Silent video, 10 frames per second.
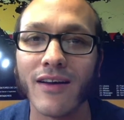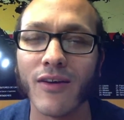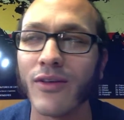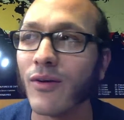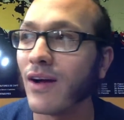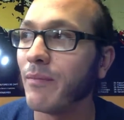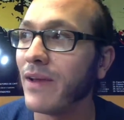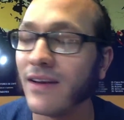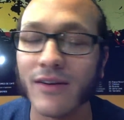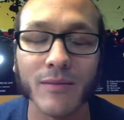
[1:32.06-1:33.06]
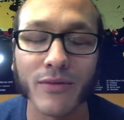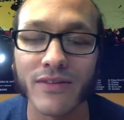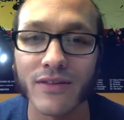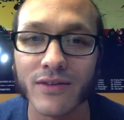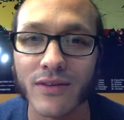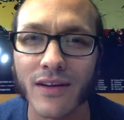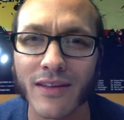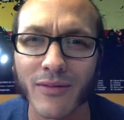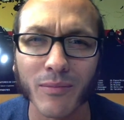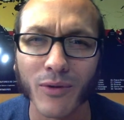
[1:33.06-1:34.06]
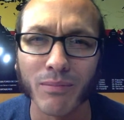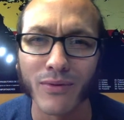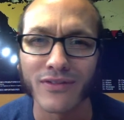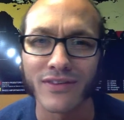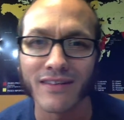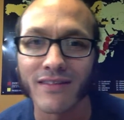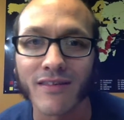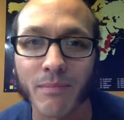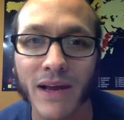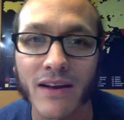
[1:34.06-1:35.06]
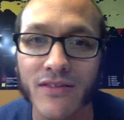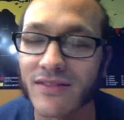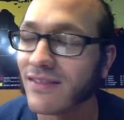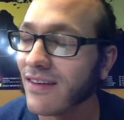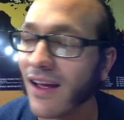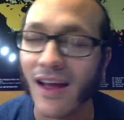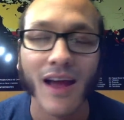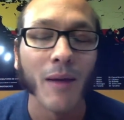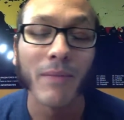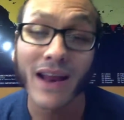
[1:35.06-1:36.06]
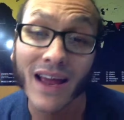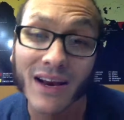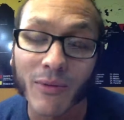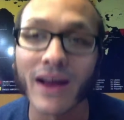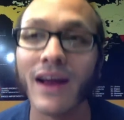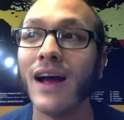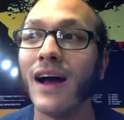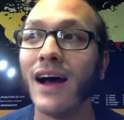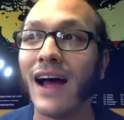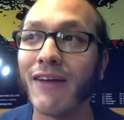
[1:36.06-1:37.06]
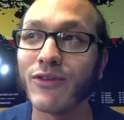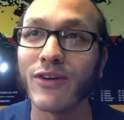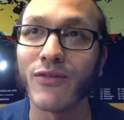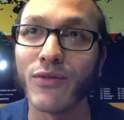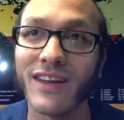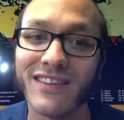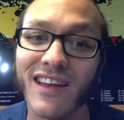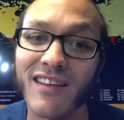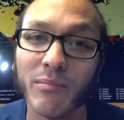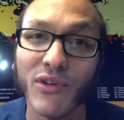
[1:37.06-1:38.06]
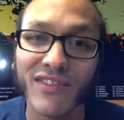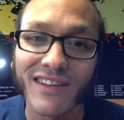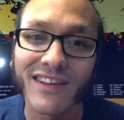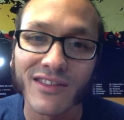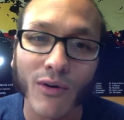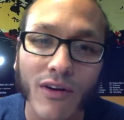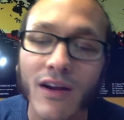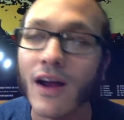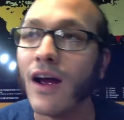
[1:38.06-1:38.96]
Although I've been here in Brazil too long, that was more Portuguese than Spanish. But anyway, after it goes through that desmucilador,